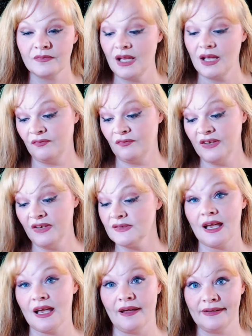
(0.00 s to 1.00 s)
It feels
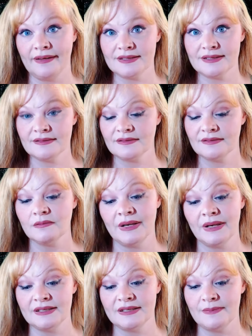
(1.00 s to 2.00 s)
nice, but
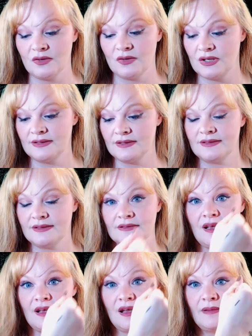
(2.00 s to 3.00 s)
it smudges.
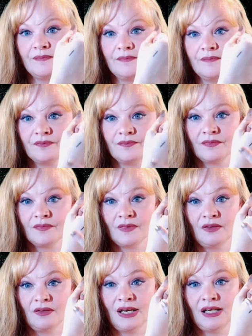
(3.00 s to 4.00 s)

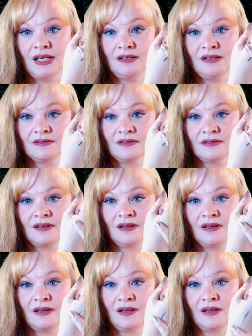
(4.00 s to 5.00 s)
You ready?
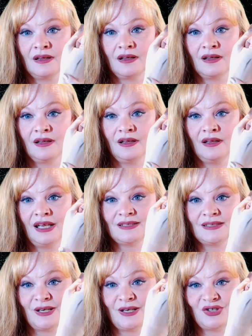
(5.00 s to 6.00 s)
It
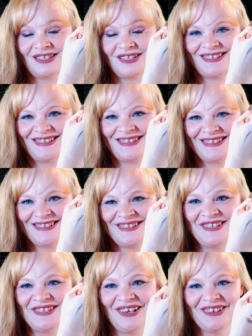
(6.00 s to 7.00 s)
smudges.
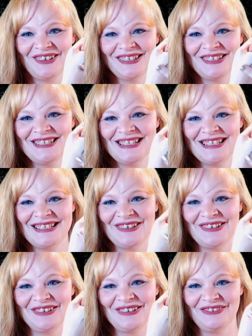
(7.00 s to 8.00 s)
So just so
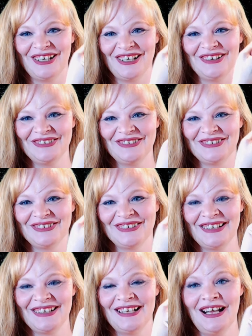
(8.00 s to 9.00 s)
you know.
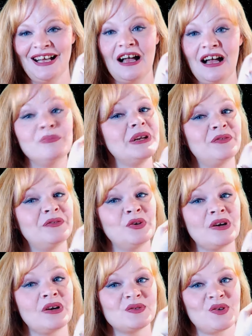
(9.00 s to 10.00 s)
But if you're one
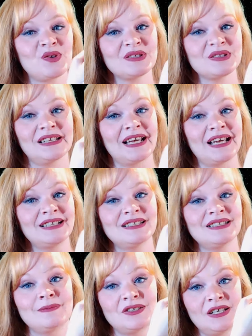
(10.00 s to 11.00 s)
of those girls that likes the
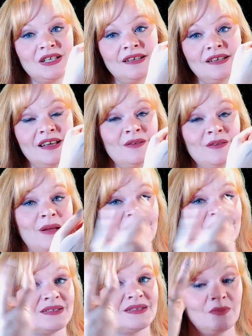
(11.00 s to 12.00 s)
smudgy eyeliner, maybe
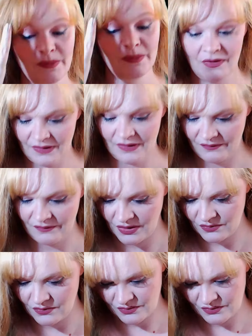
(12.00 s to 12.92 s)
this would be perfect for you.